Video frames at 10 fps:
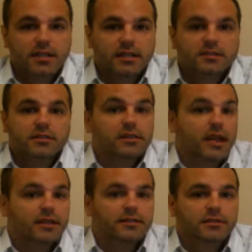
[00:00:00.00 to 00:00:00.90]
You can't
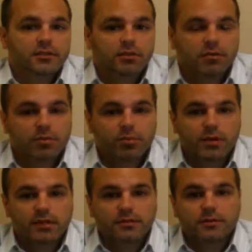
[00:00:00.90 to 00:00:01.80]
select your own
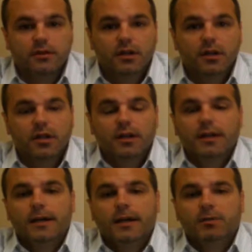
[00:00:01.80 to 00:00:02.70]
appraiser.
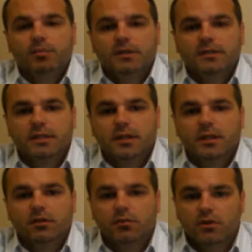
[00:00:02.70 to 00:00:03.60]
Uh, but
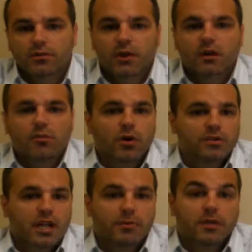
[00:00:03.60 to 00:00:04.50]
uh, when you fill out a
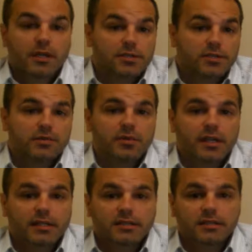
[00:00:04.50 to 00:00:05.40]
mortgage application, the
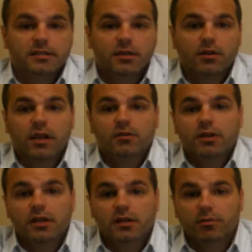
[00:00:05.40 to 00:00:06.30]
bank is going to say, okay, we
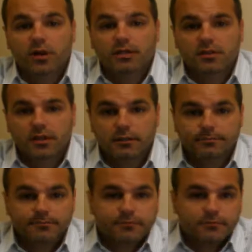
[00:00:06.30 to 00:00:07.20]
need an appraisal done.